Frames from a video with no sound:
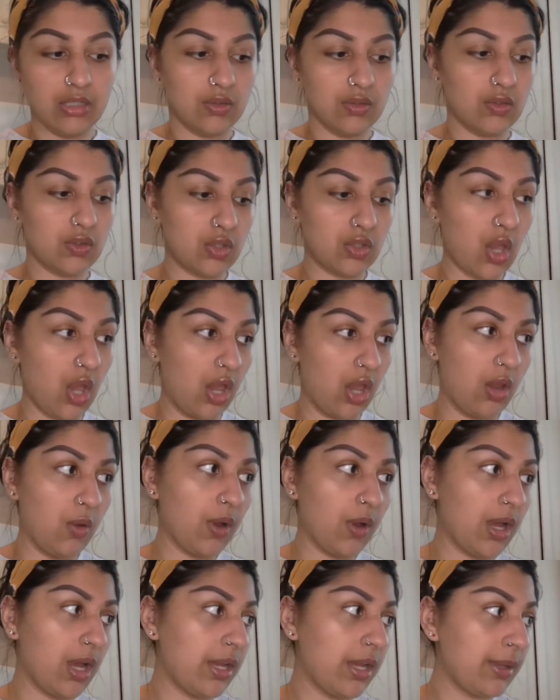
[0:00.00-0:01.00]

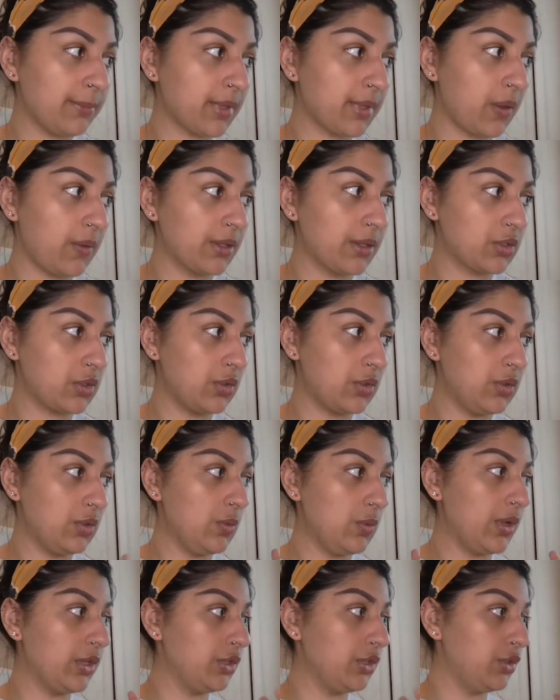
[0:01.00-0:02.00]
So I am going
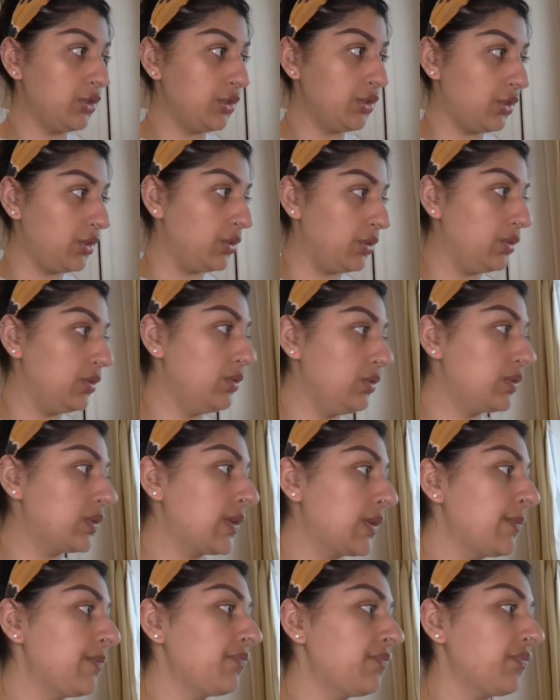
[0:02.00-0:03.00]
to use
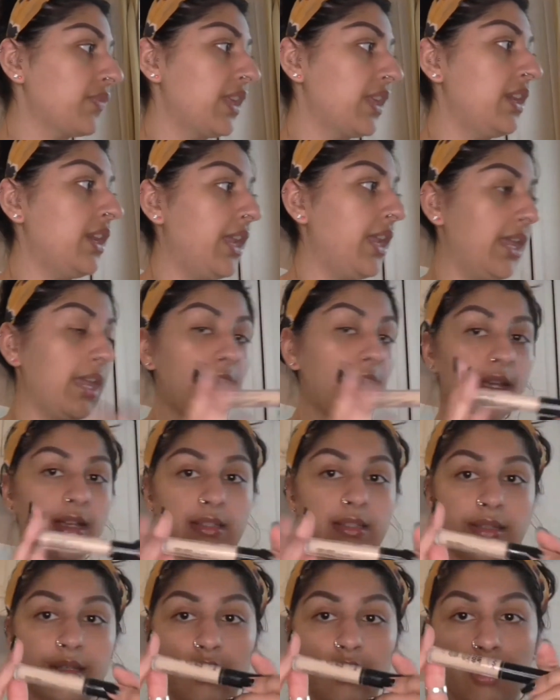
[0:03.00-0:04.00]
the
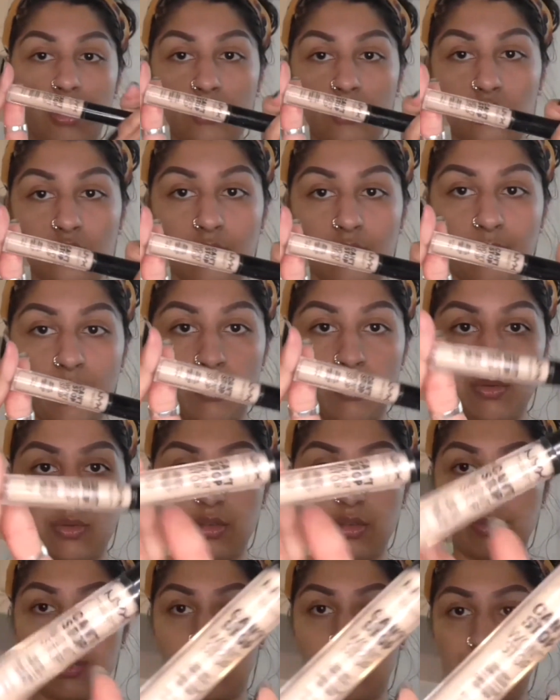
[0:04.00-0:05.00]
NYX Can't Stop Won't
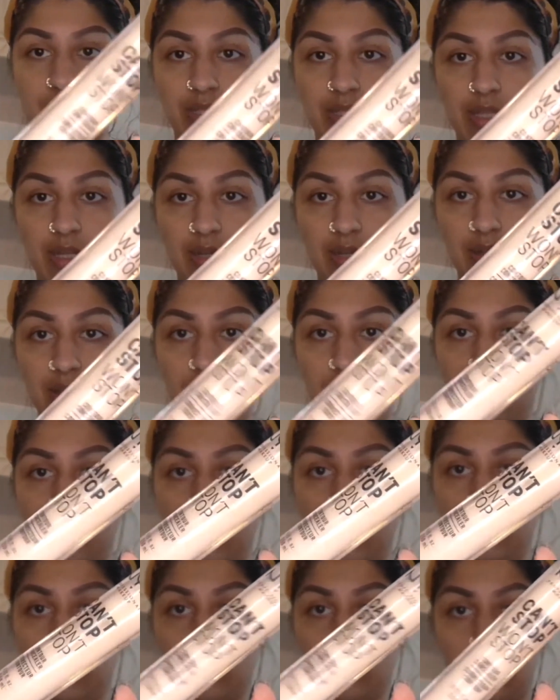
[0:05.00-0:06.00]
Stop concealer
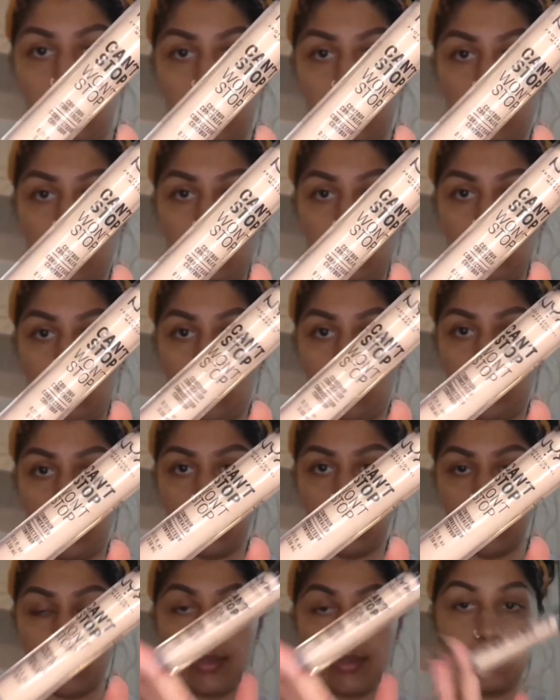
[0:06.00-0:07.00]
to
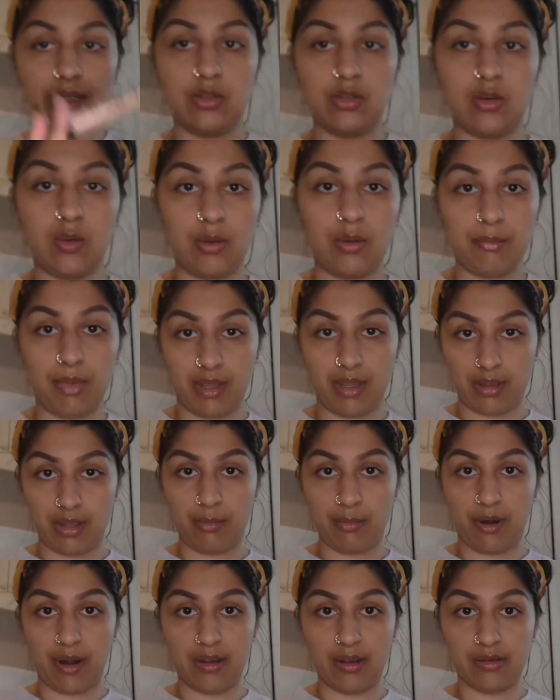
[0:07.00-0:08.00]
conceal my
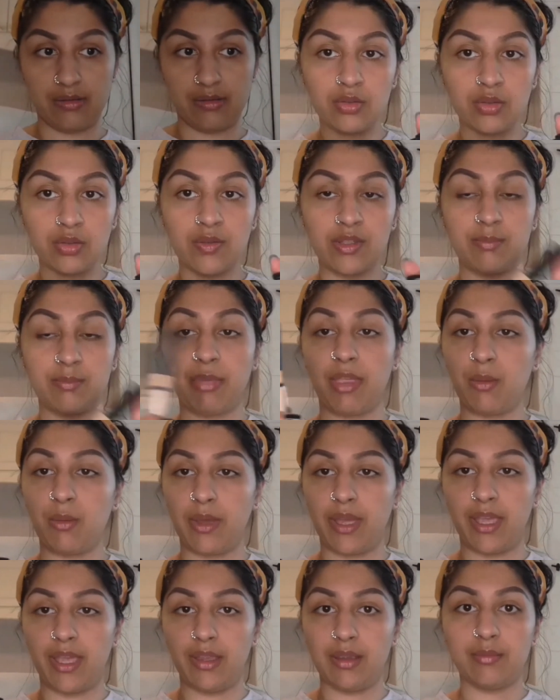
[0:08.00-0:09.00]
eyebrow. on this, by the
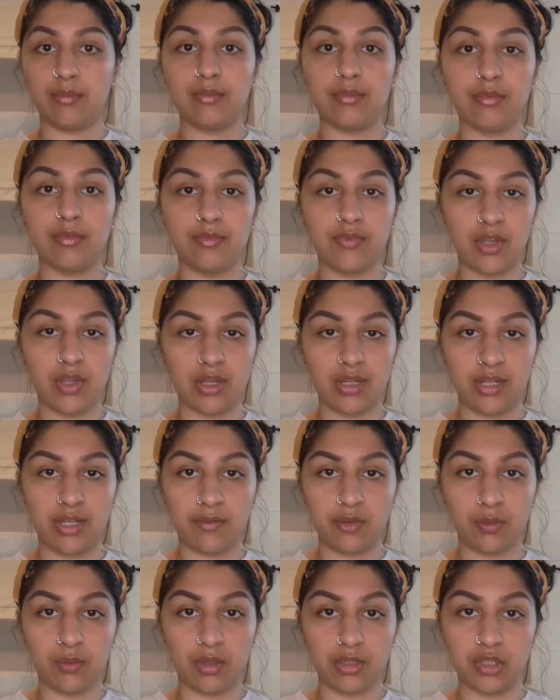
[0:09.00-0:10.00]
way, Varney,
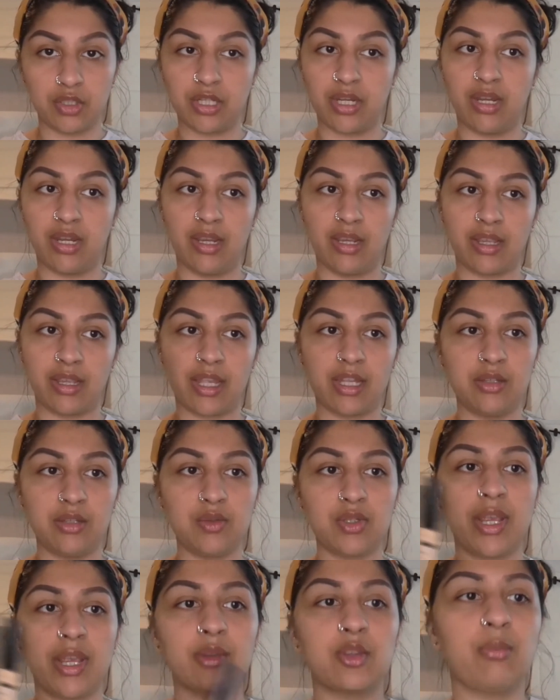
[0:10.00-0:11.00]
if you're watching, can you
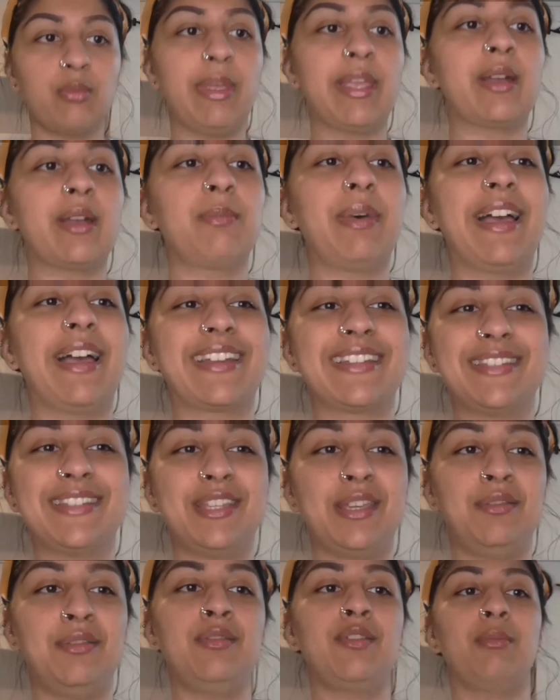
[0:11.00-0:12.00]
check your makeup bag and
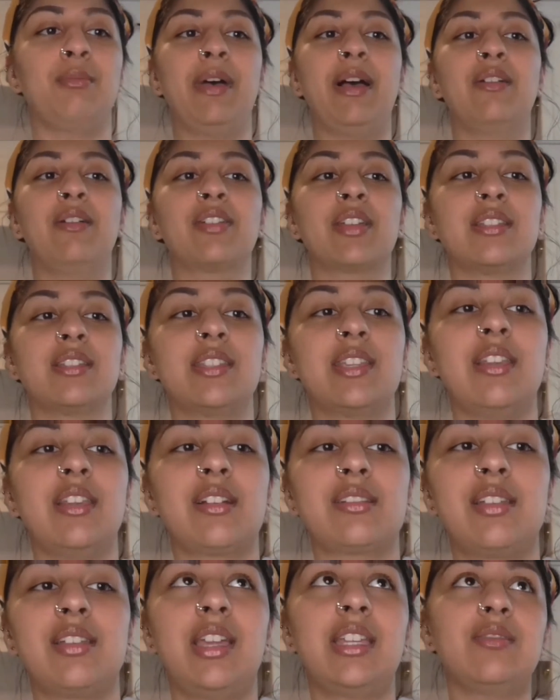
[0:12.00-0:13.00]
see if you've got my e.l.f. concealer,
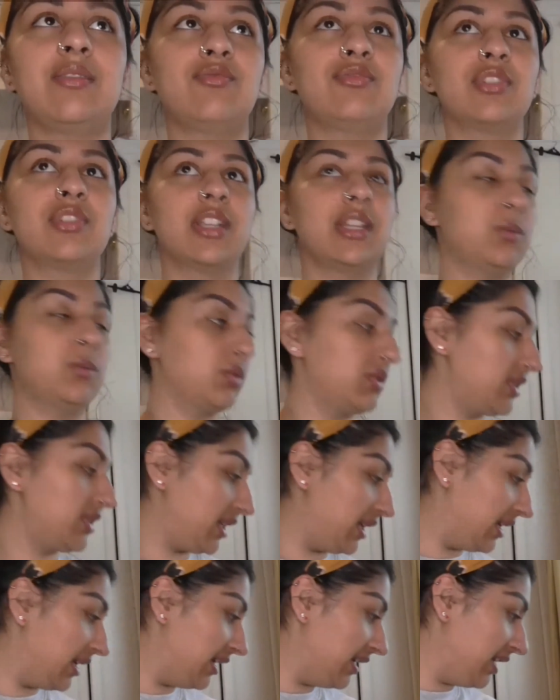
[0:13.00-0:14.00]
because I really
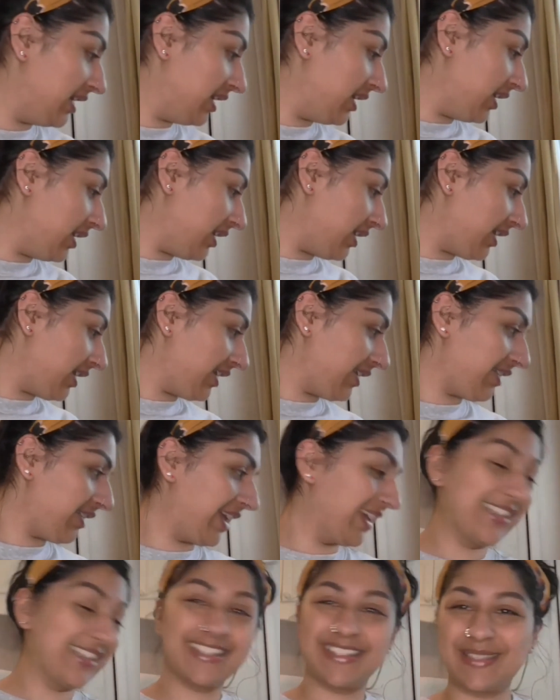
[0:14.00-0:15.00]
want it.
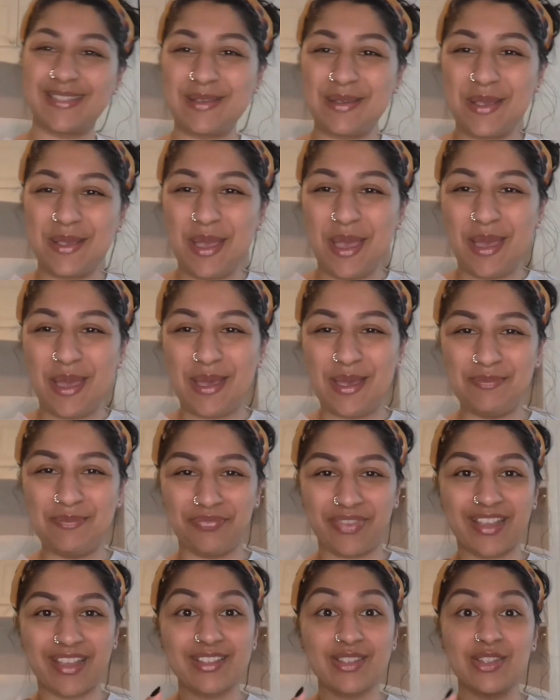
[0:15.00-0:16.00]
Thanks.
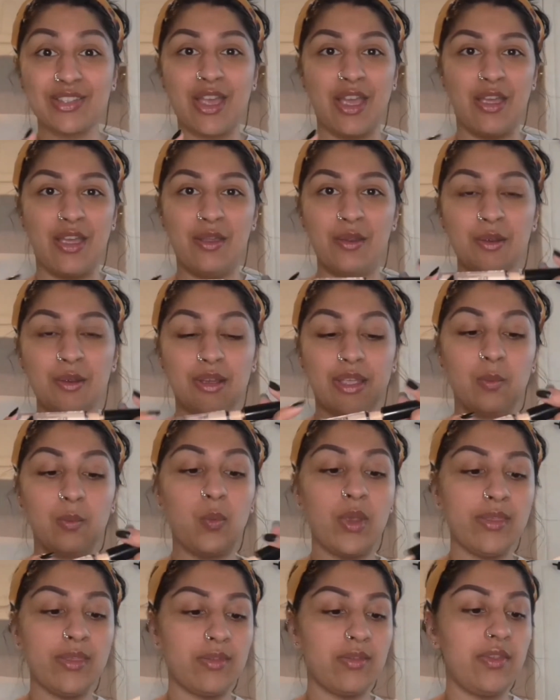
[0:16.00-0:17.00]
So
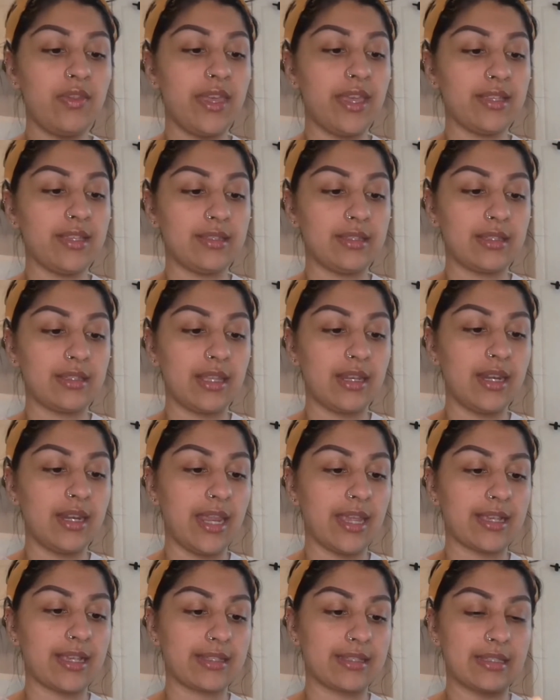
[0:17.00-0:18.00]
with this
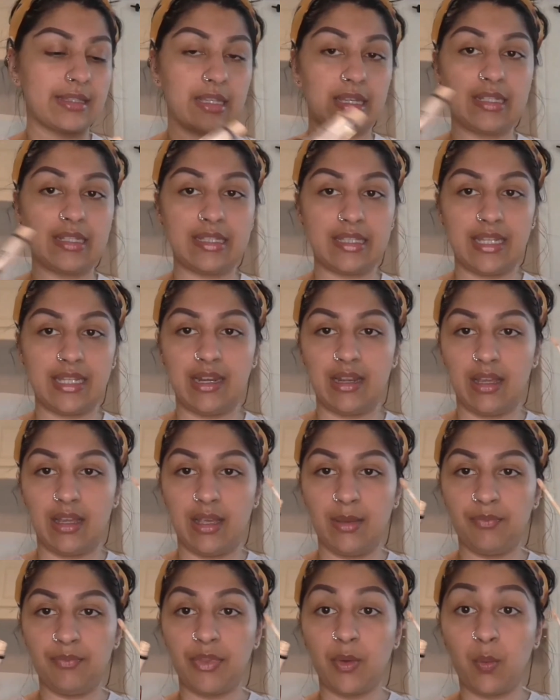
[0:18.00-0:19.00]
NYX
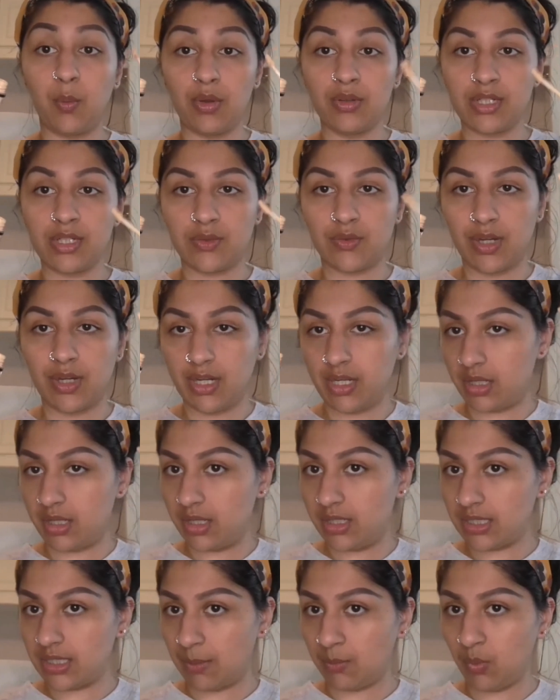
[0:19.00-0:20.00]
concealer, the wand is really
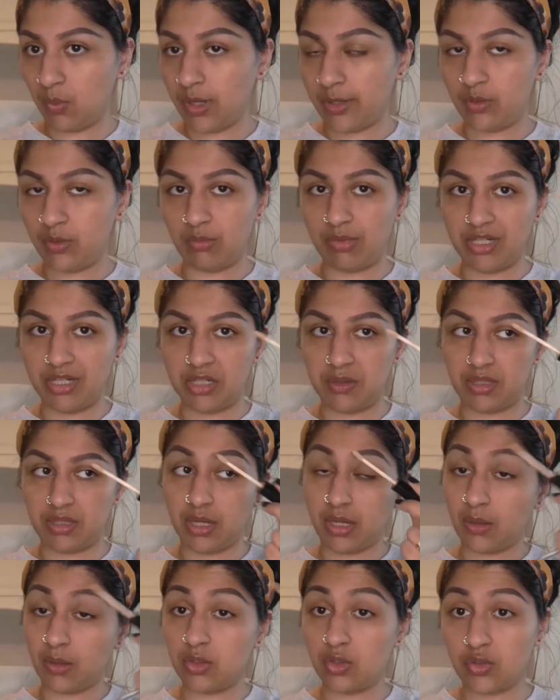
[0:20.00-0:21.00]
good, and what I normally do is
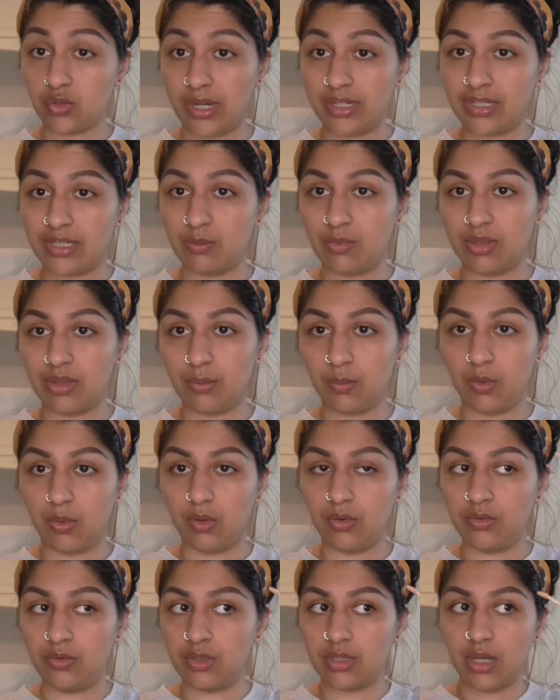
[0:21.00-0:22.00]
I go straight in with the
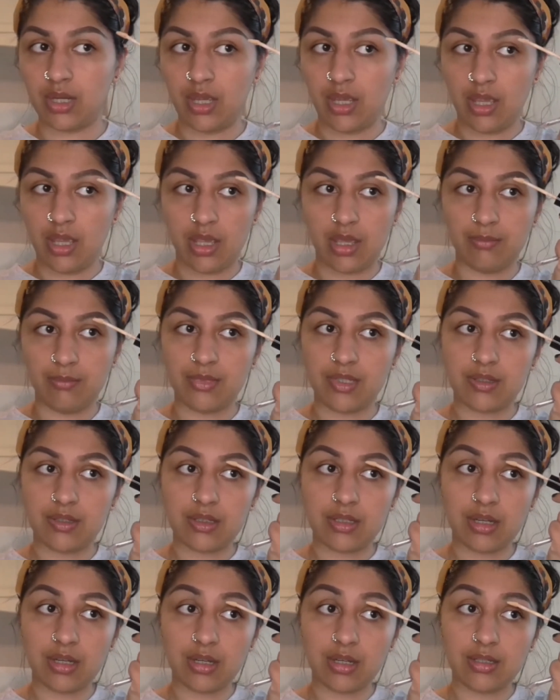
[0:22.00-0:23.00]
wand to
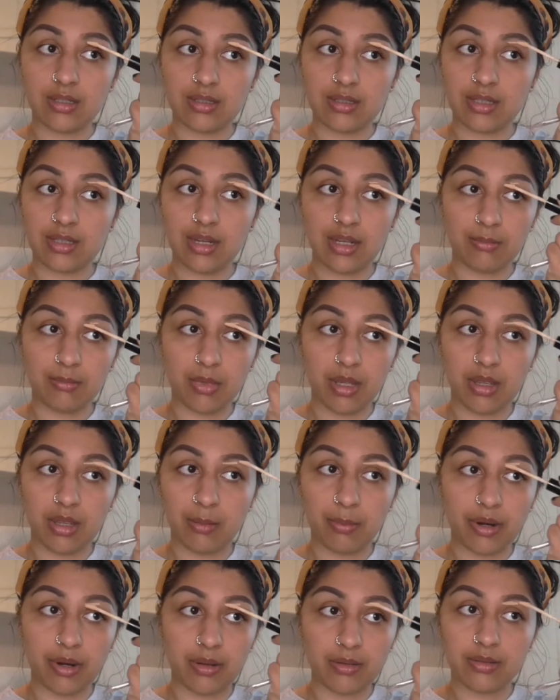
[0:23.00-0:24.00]
start concealing my
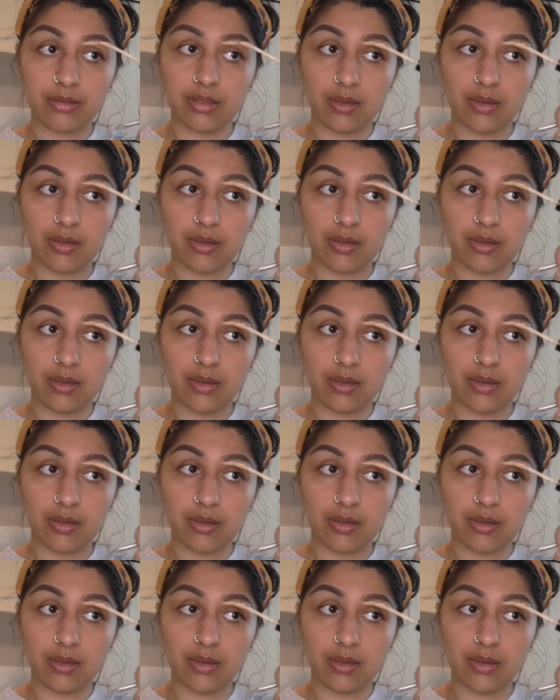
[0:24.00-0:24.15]
eyebrows.